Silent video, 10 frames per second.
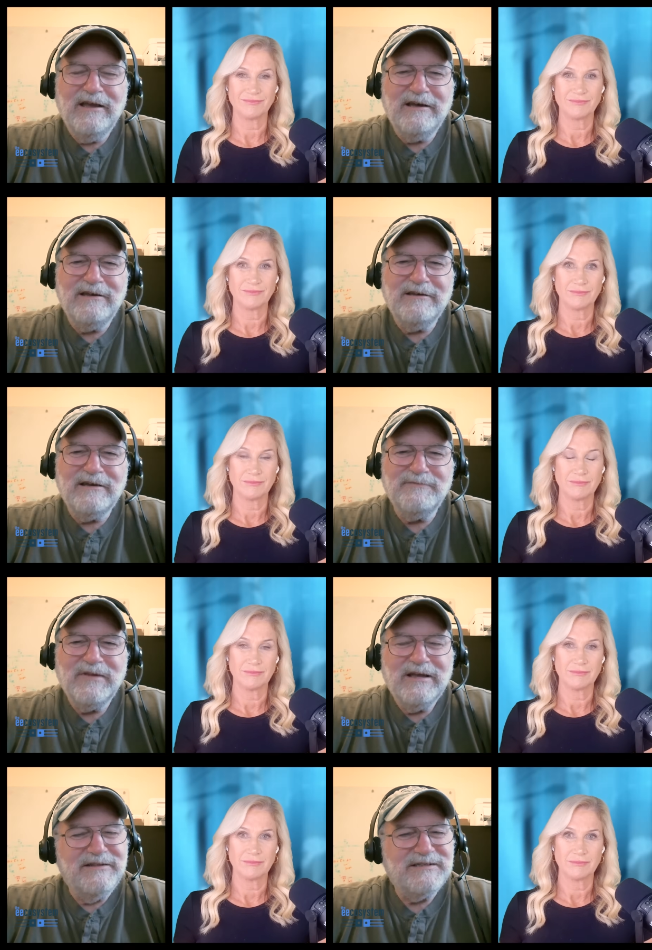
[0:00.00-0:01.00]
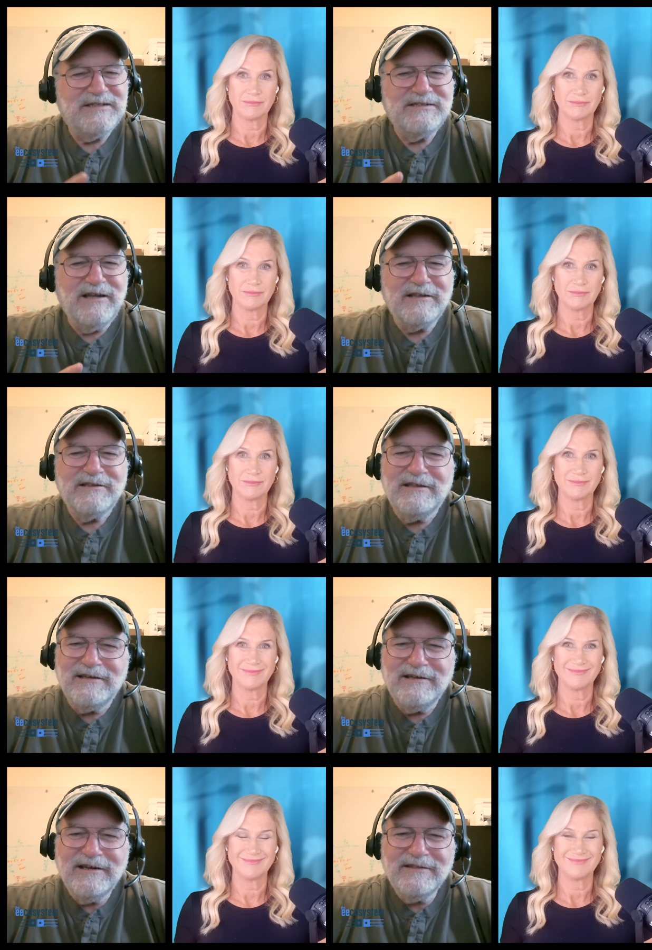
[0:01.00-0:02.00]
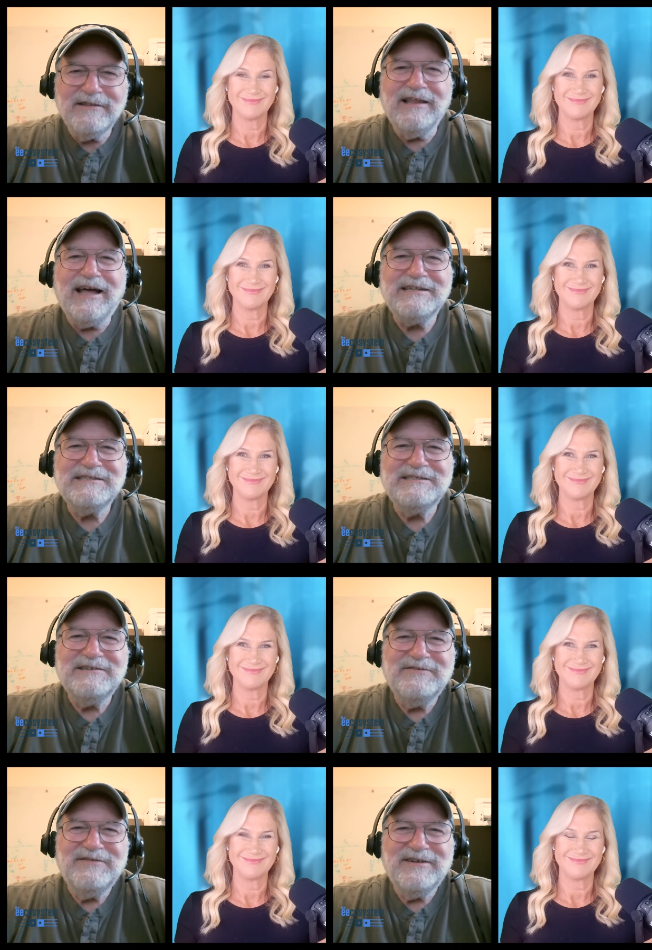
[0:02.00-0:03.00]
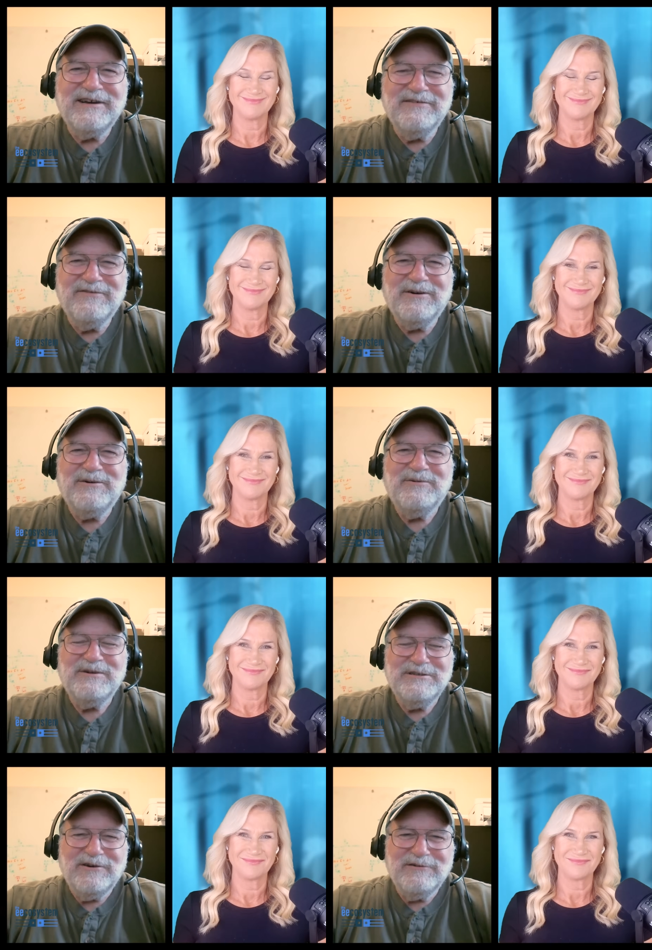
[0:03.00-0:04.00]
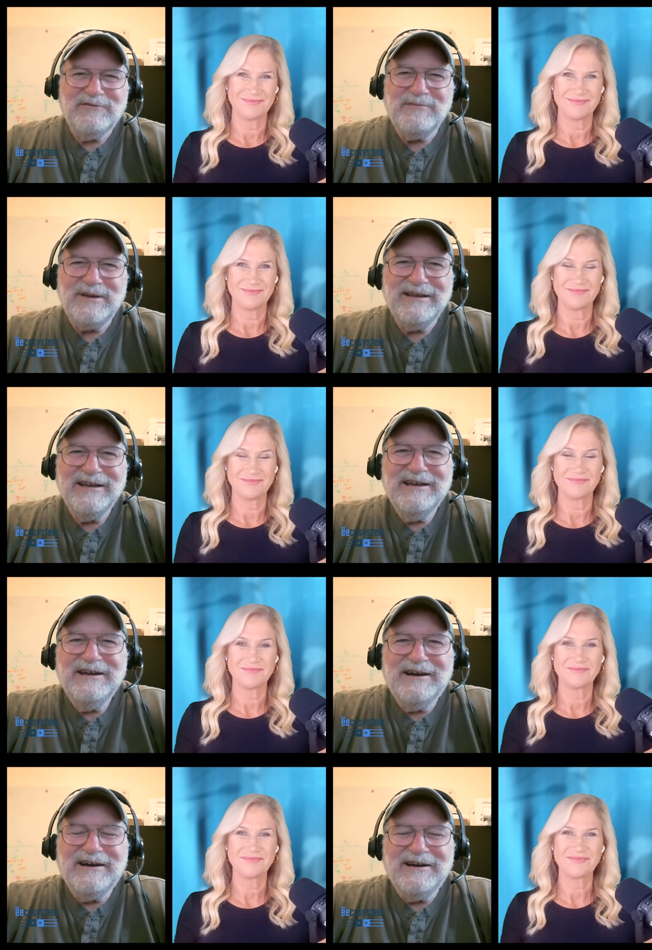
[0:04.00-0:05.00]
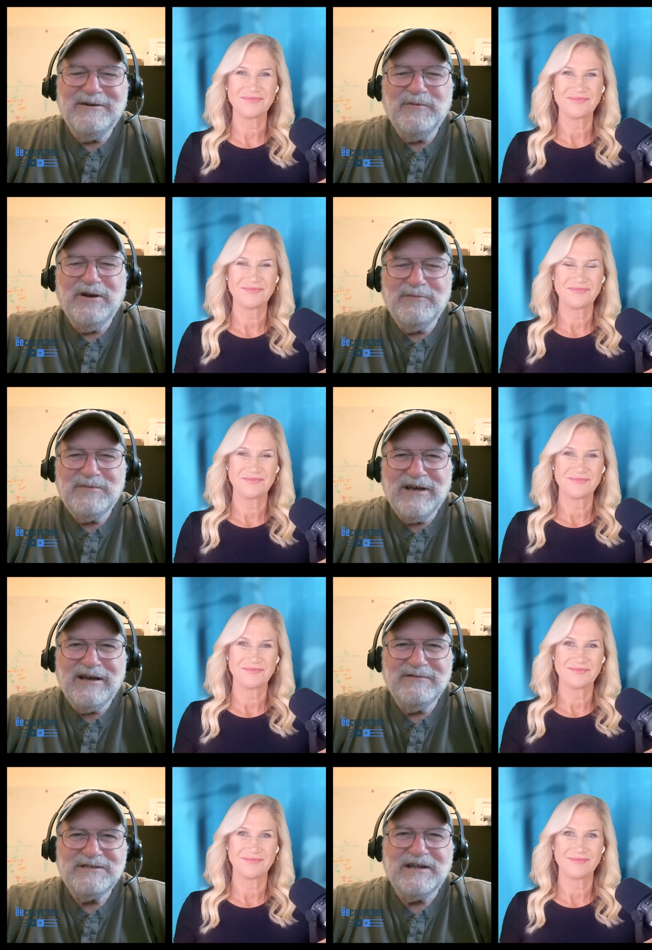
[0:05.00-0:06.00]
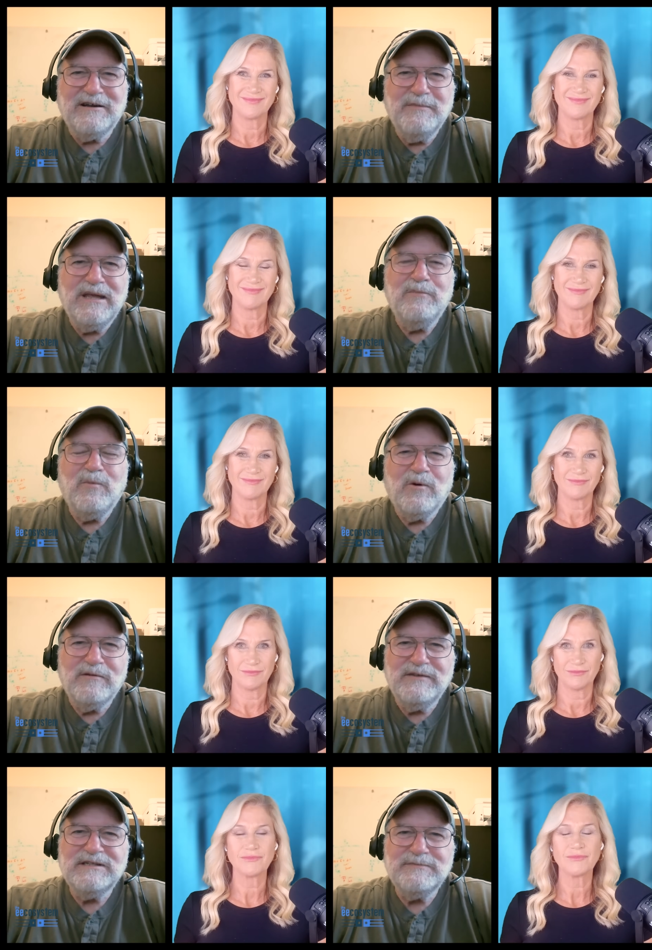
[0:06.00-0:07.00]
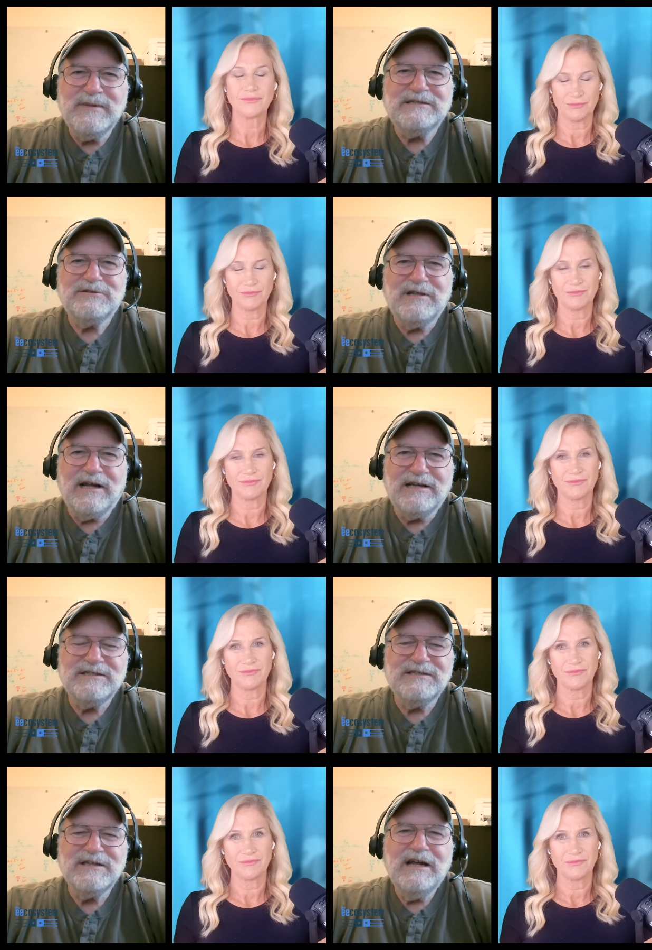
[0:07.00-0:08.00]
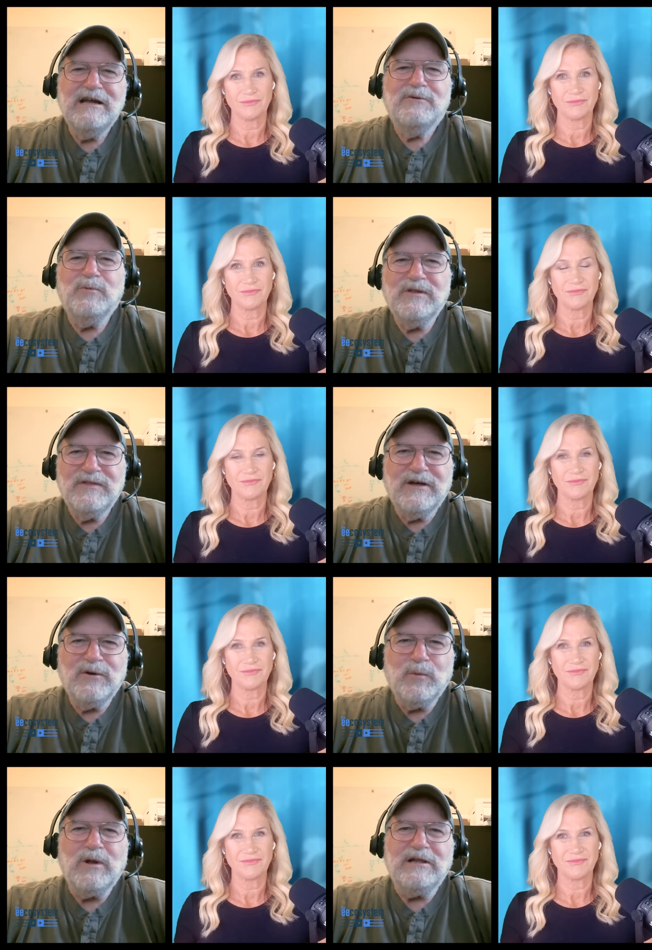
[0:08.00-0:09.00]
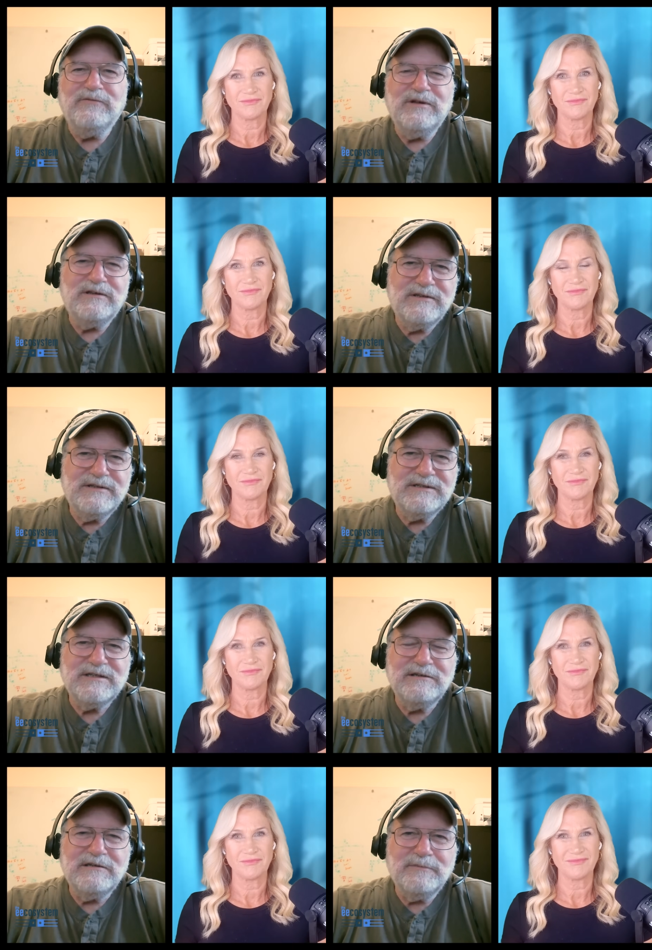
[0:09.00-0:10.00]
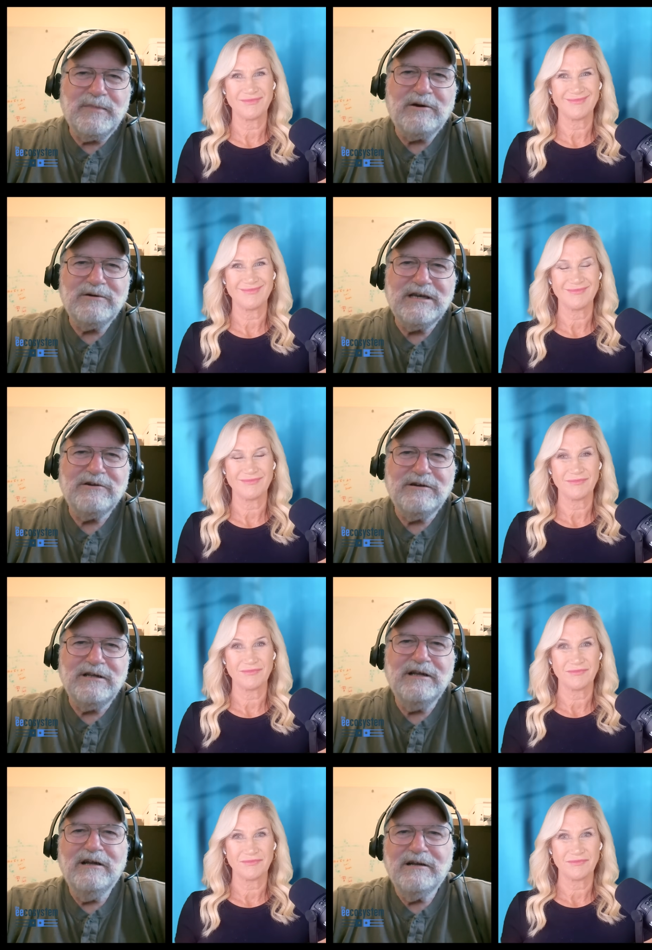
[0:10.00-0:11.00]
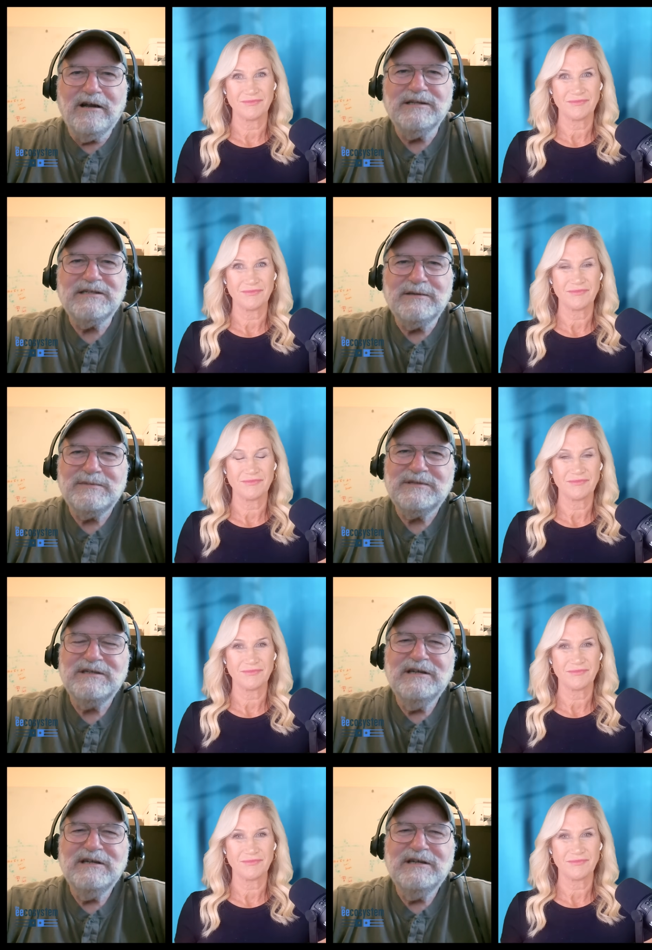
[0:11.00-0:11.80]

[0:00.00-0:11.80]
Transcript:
Speaker 1: And um, this is not the the last of, of uh, what you heard from me. Uh, we hope to have uh, many more of these master classes with uh, relevant signal and power integrity concepts